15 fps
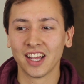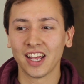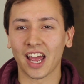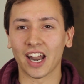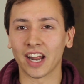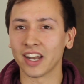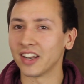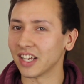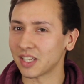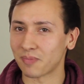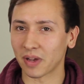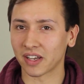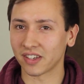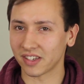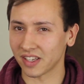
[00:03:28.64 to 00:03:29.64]
And I didn't
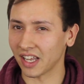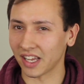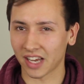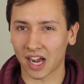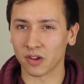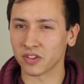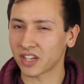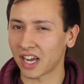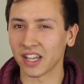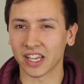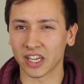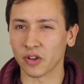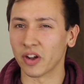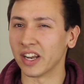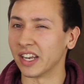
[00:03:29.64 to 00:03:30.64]
expect, I was kind of like
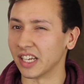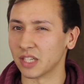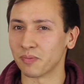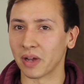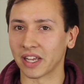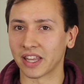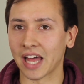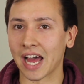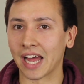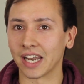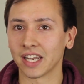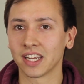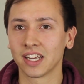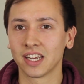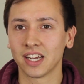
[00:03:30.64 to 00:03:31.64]
you, I didn't expect that
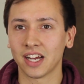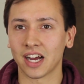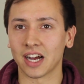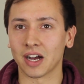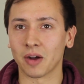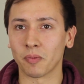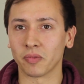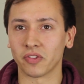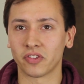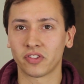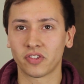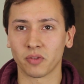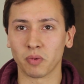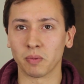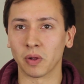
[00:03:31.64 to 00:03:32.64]

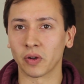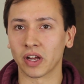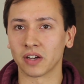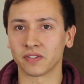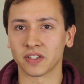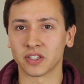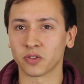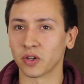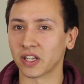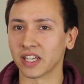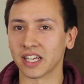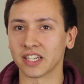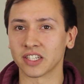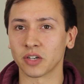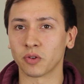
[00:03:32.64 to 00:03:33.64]
to be blown off as quickly
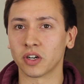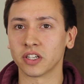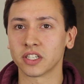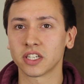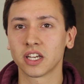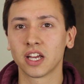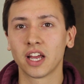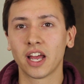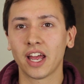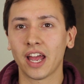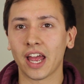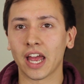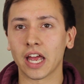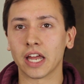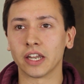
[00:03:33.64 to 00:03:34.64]
as I was.
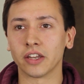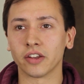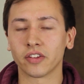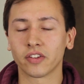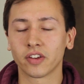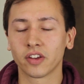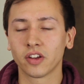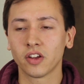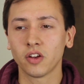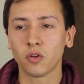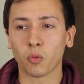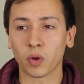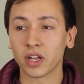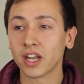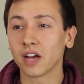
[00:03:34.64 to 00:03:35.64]
And
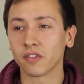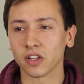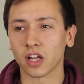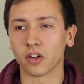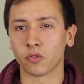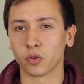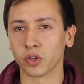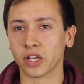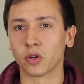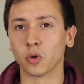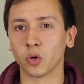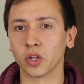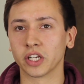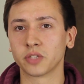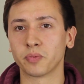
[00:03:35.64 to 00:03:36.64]
we did have a lot of really
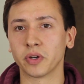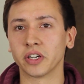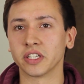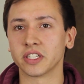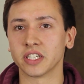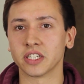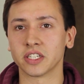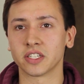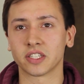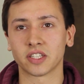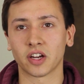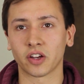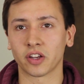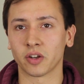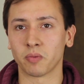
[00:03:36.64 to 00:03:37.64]
cool experiences
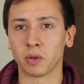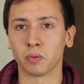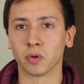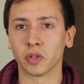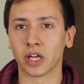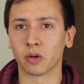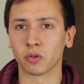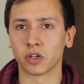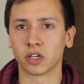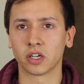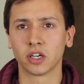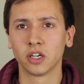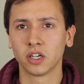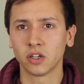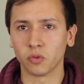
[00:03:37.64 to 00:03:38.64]
talking to people that were
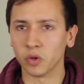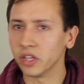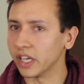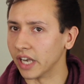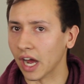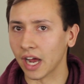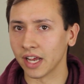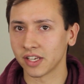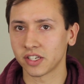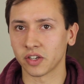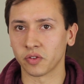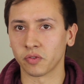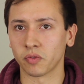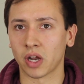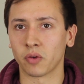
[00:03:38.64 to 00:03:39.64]
really nice
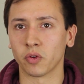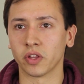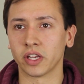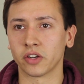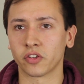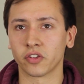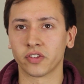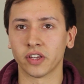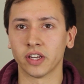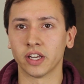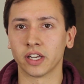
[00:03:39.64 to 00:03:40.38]
and really interested.